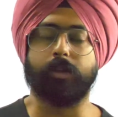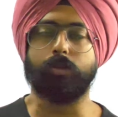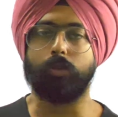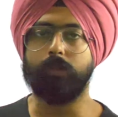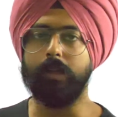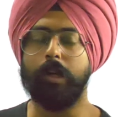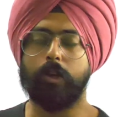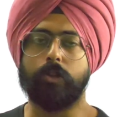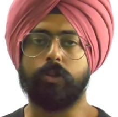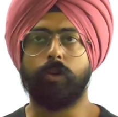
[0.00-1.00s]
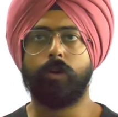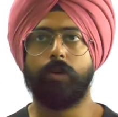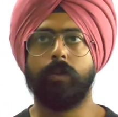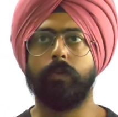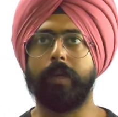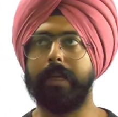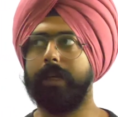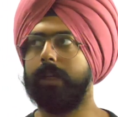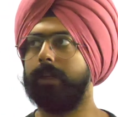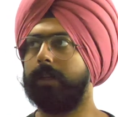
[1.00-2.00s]
is over. So
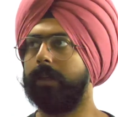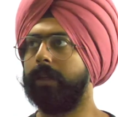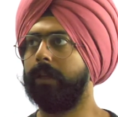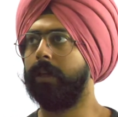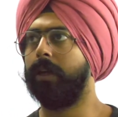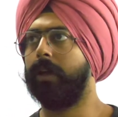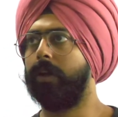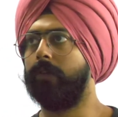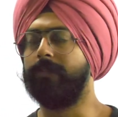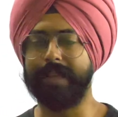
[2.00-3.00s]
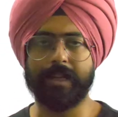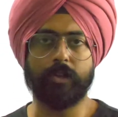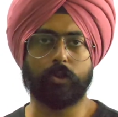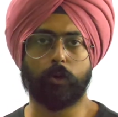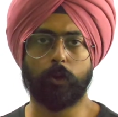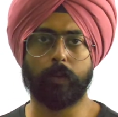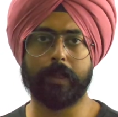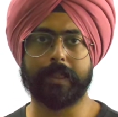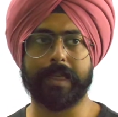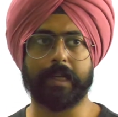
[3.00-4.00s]
we very soon
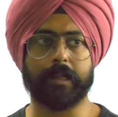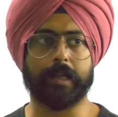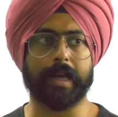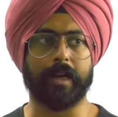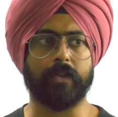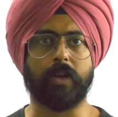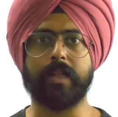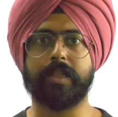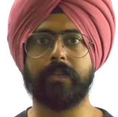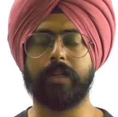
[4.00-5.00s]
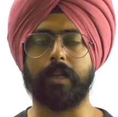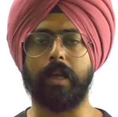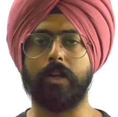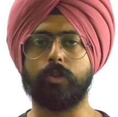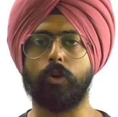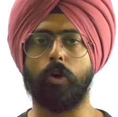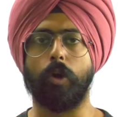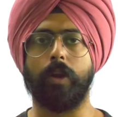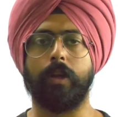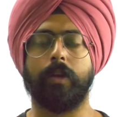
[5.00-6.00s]
will take an advanced level class
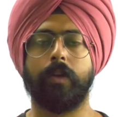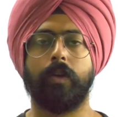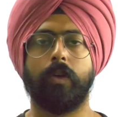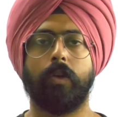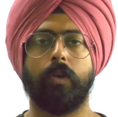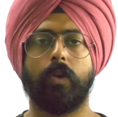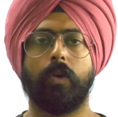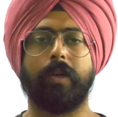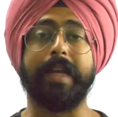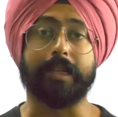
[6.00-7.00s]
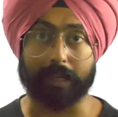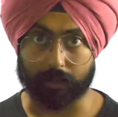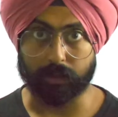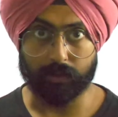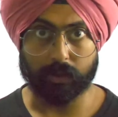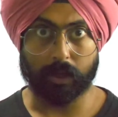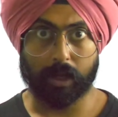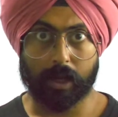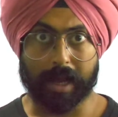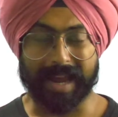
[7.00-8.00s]
on titrations,
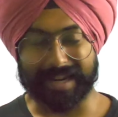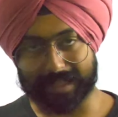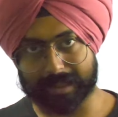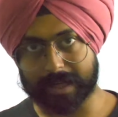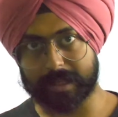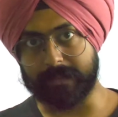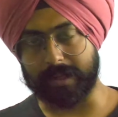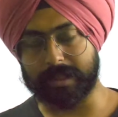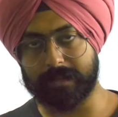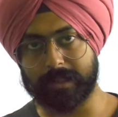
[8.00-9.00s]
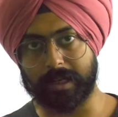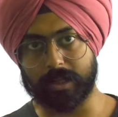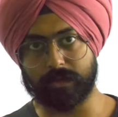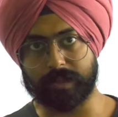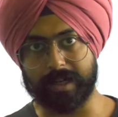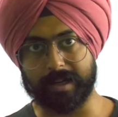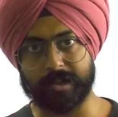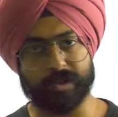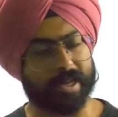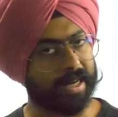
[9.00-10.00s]
and in that advanced level class of
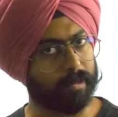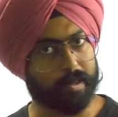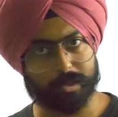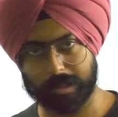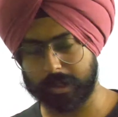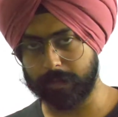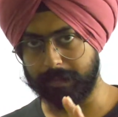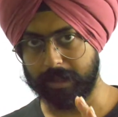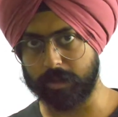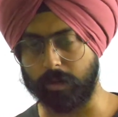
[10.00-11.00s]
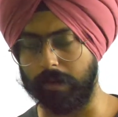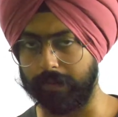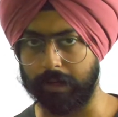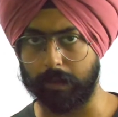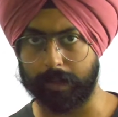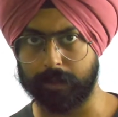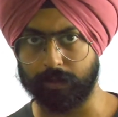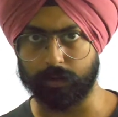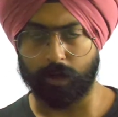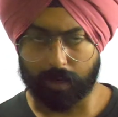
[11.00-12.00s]
titrations, I will just be solving
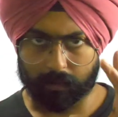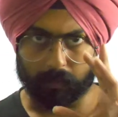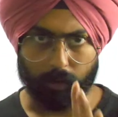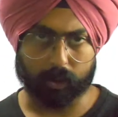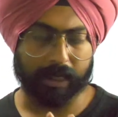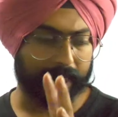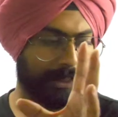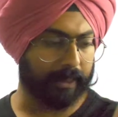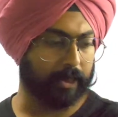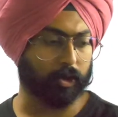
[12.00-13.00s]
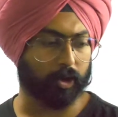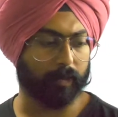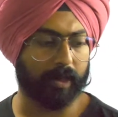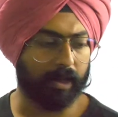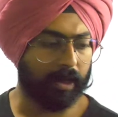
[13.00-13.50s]
questions. Most likely that's going to be